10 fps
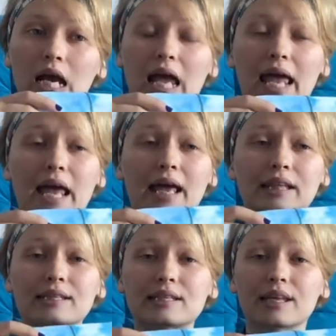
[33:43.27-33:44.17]

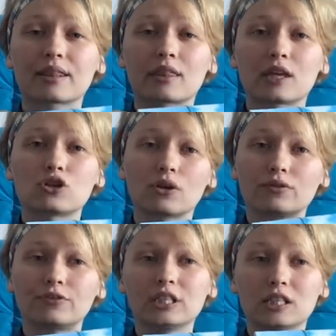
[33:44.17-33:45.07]
and they don't
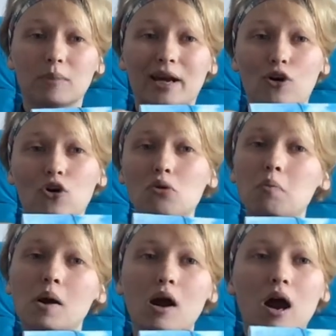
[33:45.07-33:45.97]
fit in my hoop,
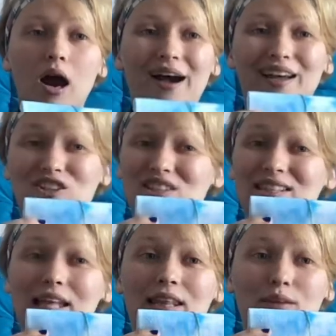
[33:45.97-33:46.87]
I just
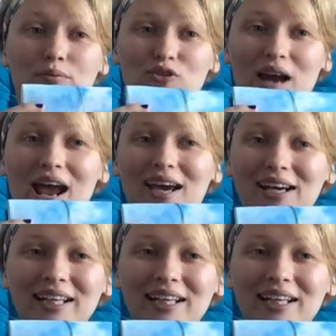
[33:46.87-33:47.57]
let them drag.